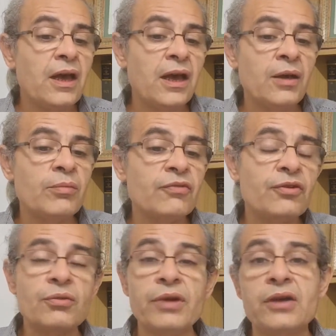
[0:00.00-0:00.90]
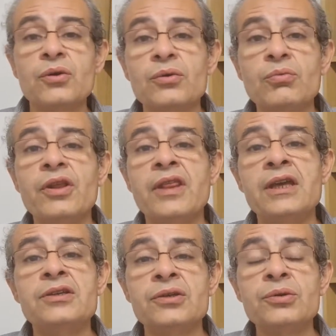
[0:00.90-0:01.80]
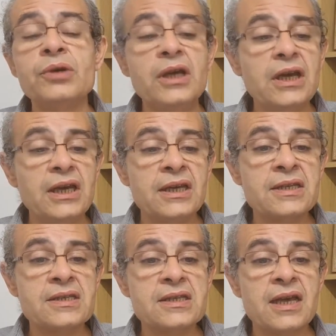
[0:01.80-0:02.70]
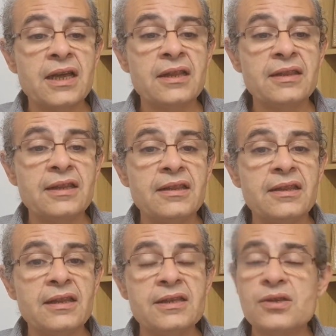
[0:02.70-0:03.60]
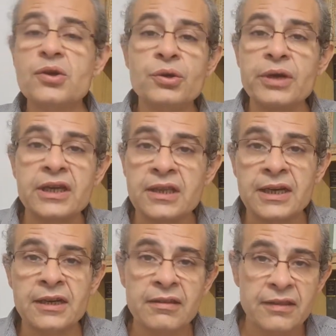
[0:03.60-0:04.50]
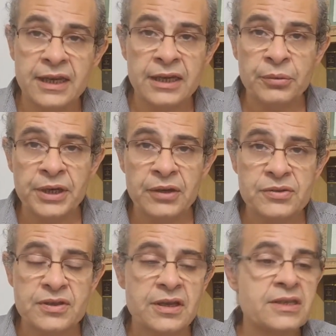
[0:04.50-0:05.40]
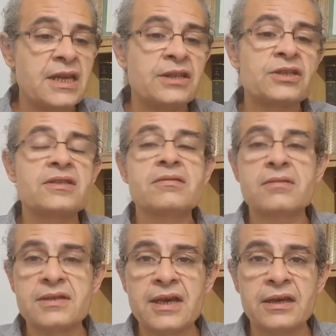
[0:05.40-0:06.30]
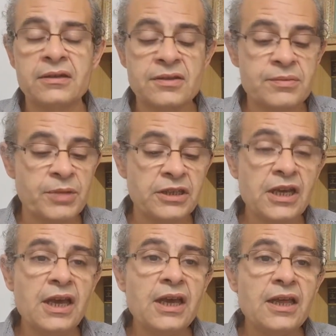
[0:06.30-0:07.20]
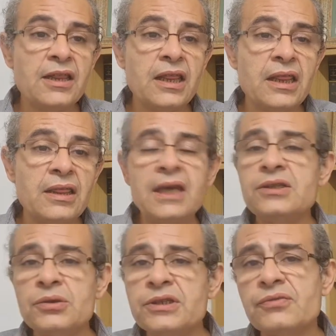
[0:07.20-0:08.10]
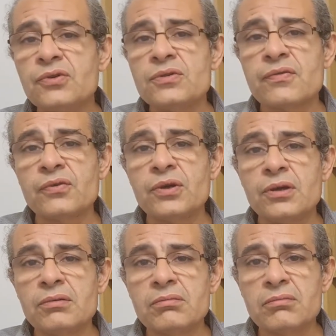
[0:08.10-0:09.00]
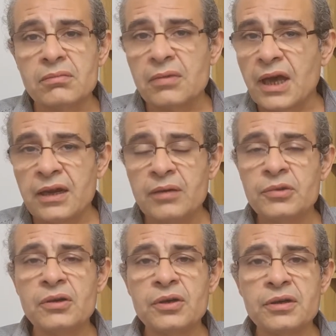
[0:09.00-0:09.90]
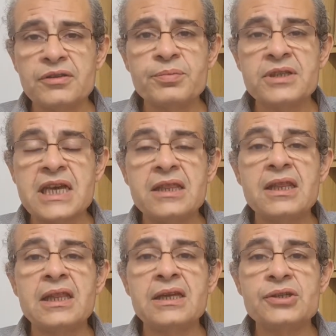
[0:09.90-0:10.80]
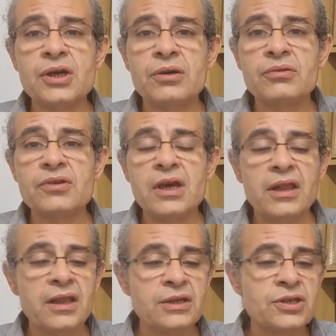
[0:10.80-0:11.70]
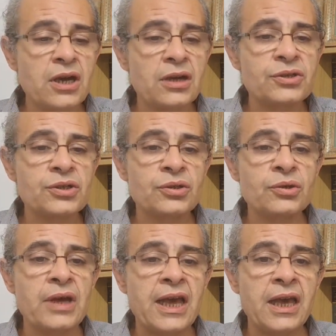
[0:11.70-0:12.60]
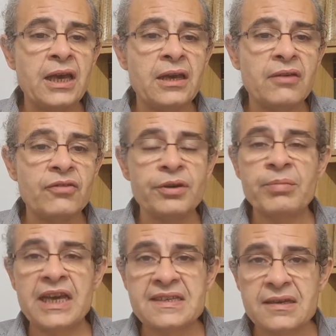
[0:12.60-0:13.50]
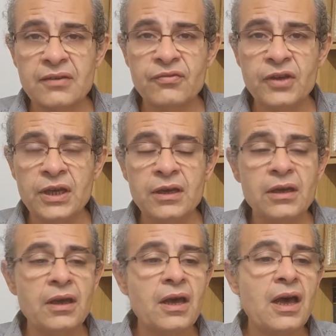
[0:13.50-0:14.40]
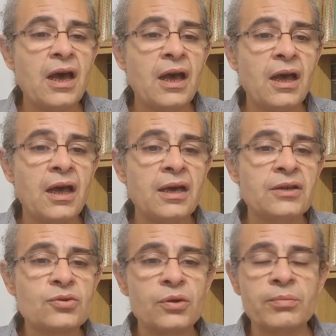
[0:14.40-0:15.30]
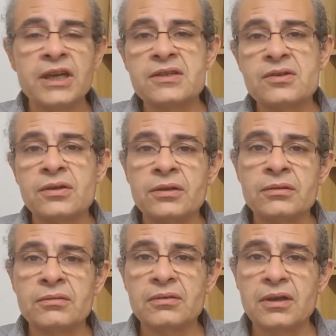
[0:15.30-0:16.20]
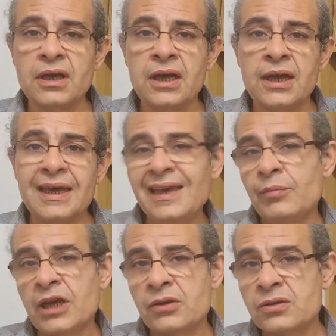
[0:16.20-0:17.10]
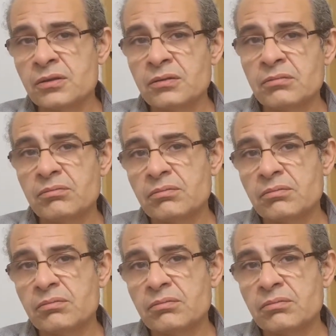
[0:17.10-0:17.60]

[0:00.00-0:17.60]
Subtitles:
For the record, what they do is it's no quicker than anything anyone else does. They just say it is, but they do a divorce for you. and I'm not going to pretend that they don't. They charge you a very basic fee. It's all based on emails and